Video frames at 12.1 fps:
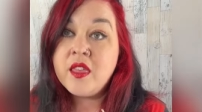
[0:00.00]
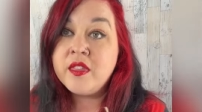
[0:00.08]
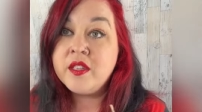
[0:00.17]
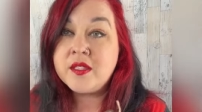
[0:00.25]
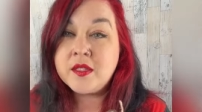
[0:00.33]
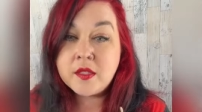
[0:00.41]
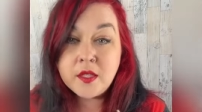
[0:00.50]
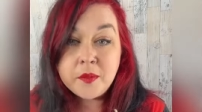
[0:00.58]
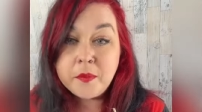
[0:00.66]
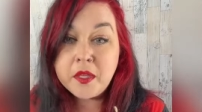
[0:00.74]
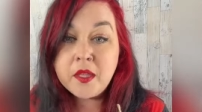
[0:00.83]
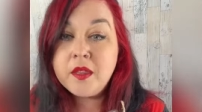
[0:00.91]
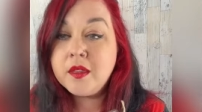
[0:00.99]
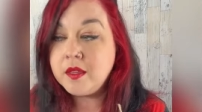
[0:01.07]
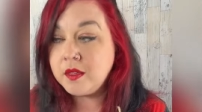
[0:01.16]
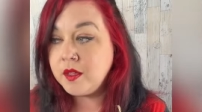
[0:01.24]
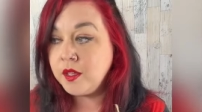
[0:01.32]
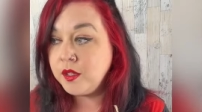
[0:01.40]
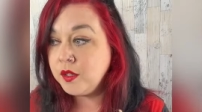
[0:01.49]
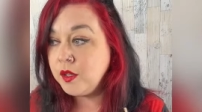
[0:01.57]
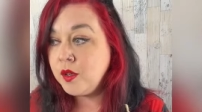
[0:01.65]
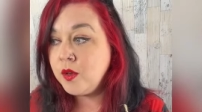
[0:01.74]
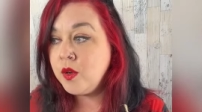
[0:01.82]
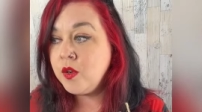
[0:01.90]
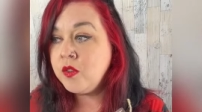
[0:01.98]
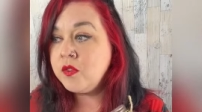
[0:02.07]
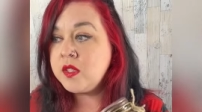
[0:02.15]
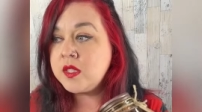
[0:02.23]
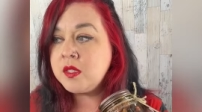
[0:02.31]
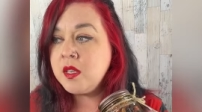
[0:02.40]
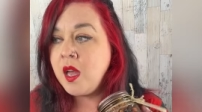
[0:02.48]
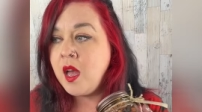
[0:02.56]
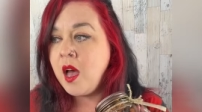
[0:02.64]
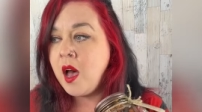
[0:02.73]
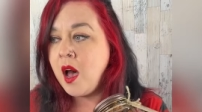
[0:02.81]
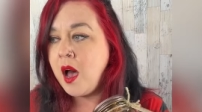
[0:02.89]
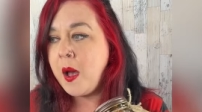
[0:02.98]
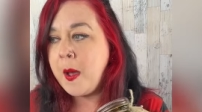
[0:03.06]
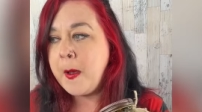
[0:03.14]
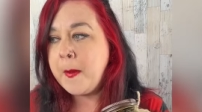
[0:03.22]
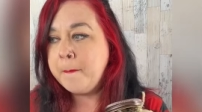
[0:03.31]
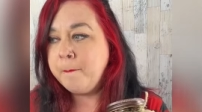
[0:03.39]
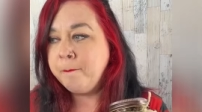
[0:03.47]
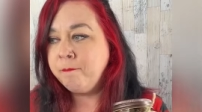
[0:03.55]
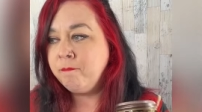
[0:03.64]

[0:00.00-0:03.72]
The cinnamon, the cloves, um,